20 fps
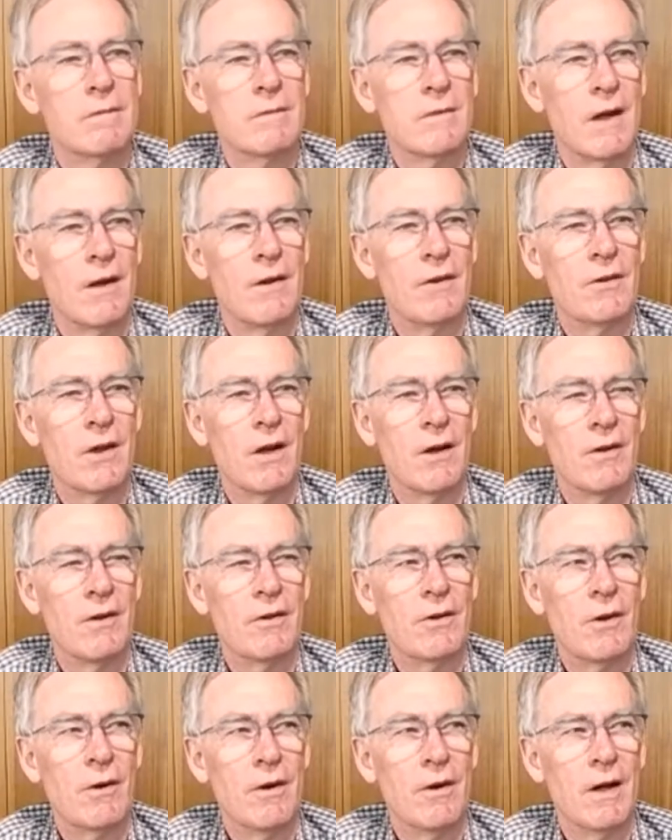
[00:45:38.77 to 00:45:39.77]
it's
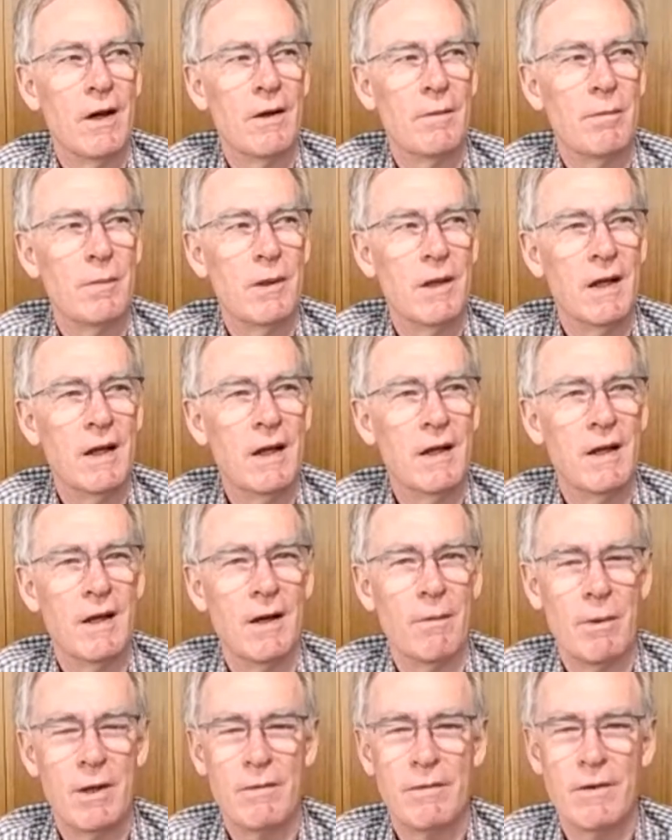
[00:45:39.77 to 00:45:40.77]
gone out of my head now,
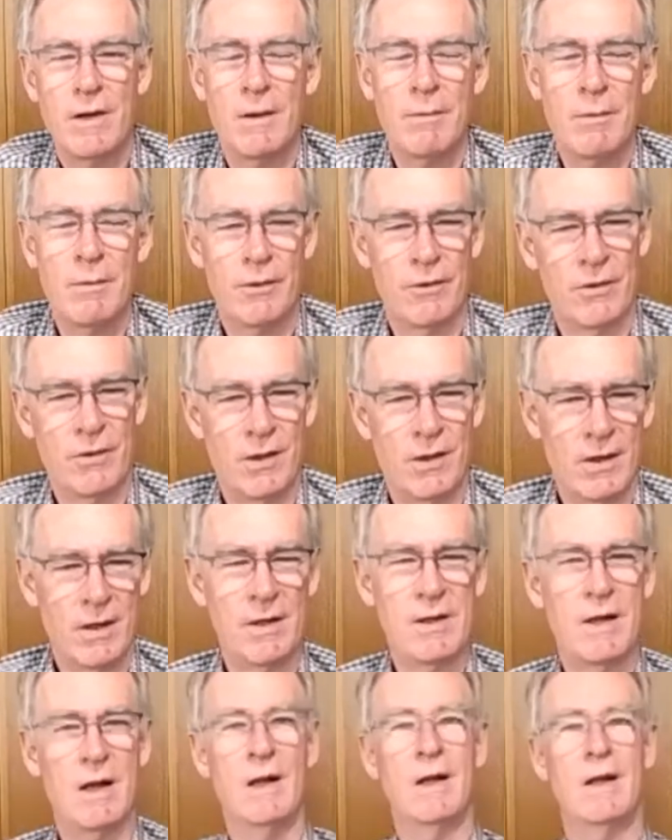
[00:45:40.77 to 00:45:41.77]
but the famous
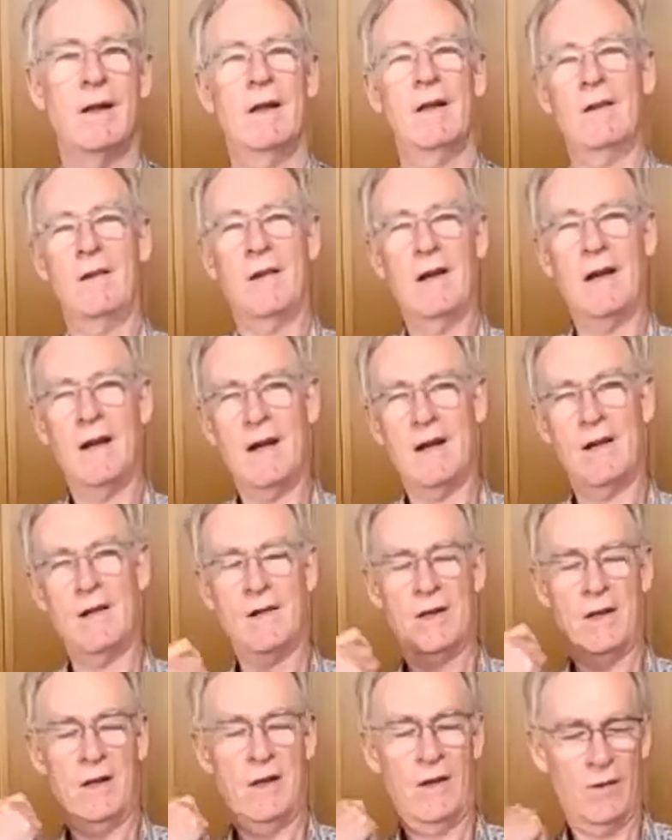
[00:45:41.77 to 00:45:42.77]
Italian hard
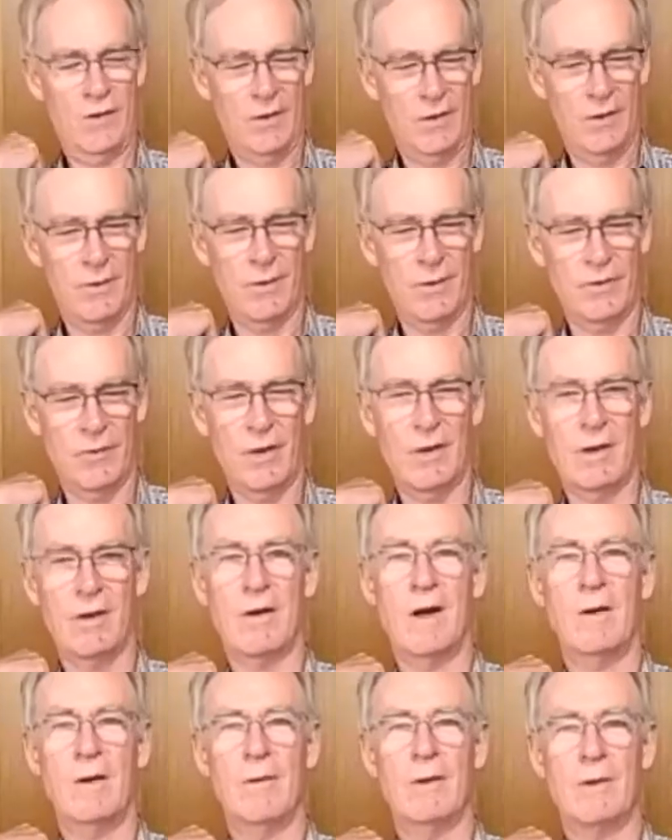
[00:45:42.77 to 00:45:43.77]
cheese that you're also
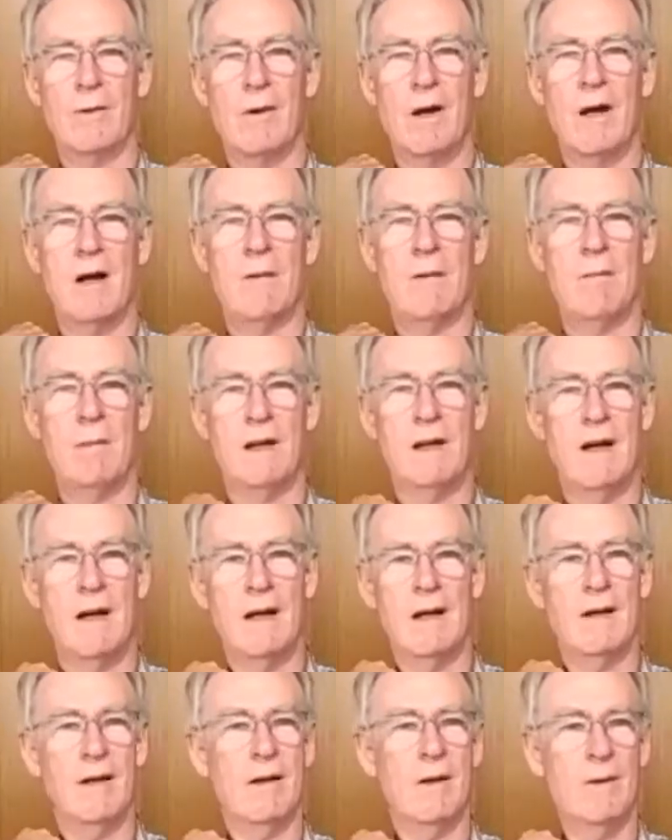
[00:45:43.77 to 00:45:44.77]
great with, Grana
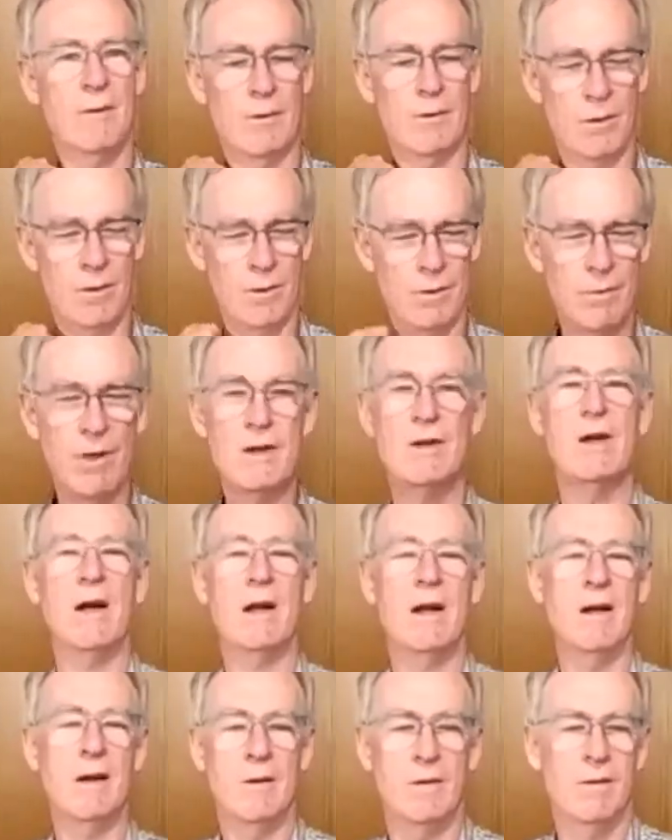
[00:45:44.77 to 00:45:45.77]
Padano or
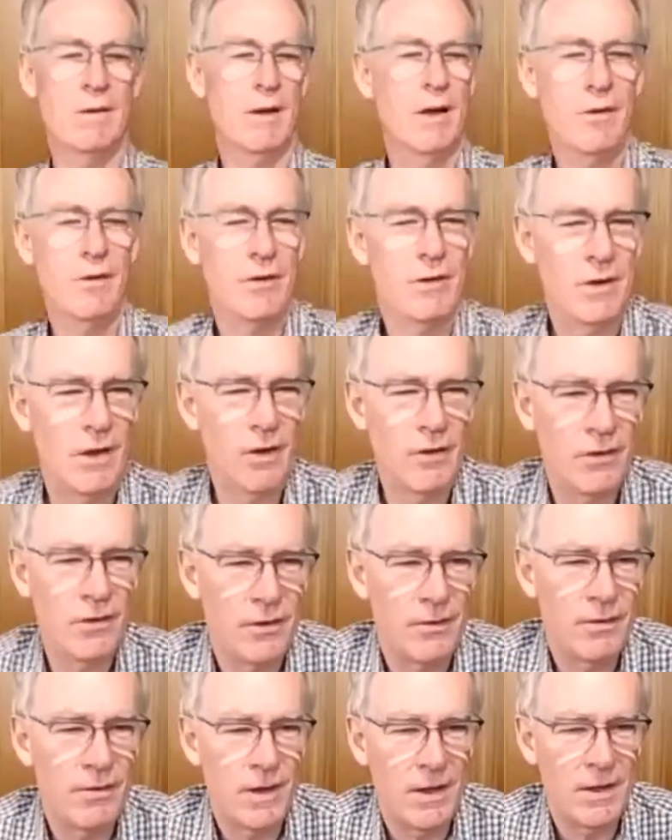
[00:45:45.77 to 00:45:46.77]
Reggiano, those cheeses
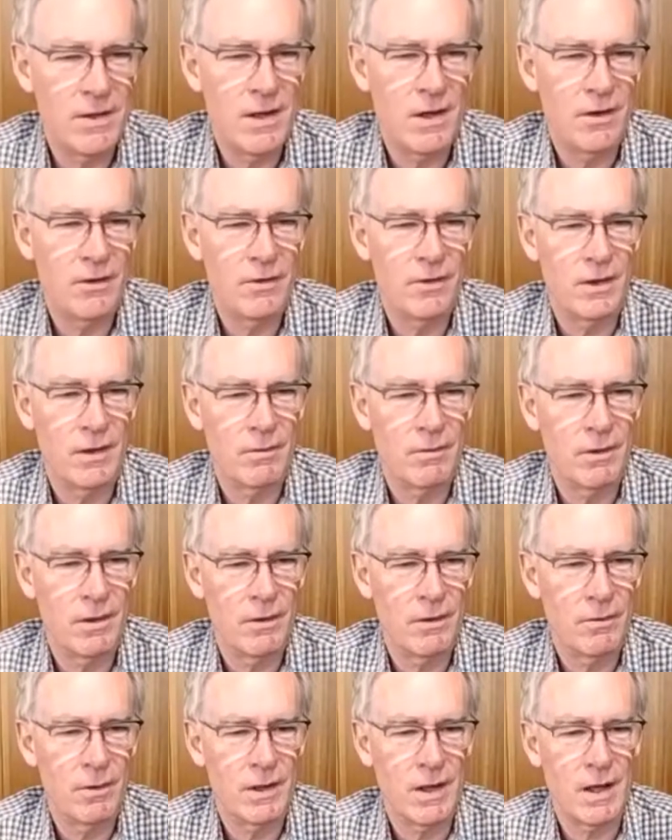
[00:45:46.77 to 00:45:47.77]
are fantastic
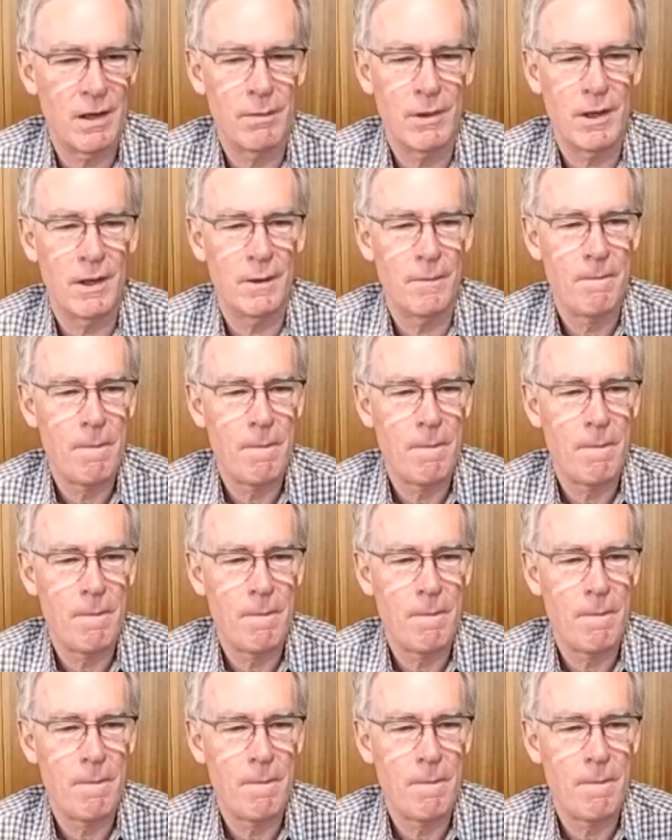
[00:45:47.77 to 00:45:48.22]
with Cabernet.